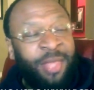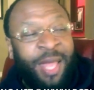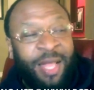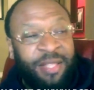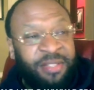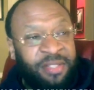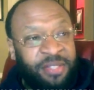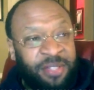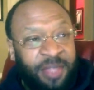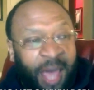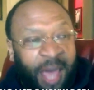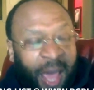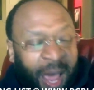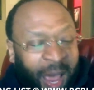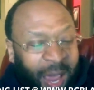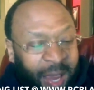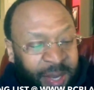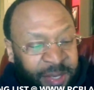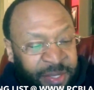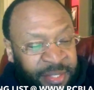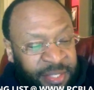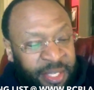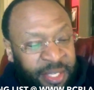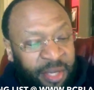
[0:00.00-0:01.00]
That's the
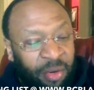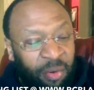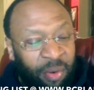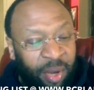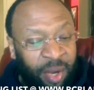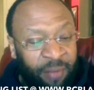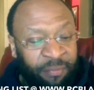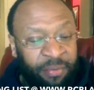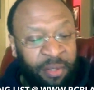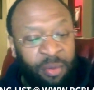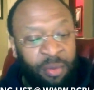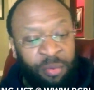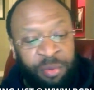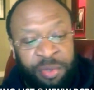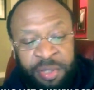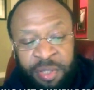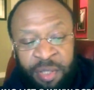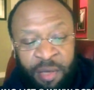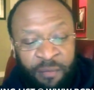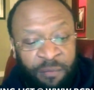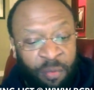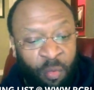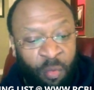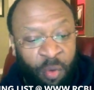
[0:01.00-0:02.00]
ideal
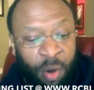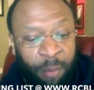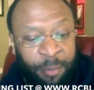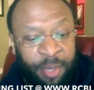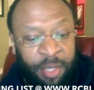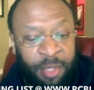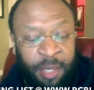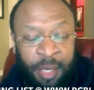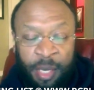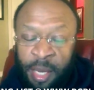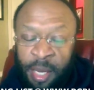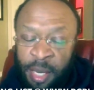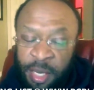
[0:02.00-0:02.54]
evolution of a woman.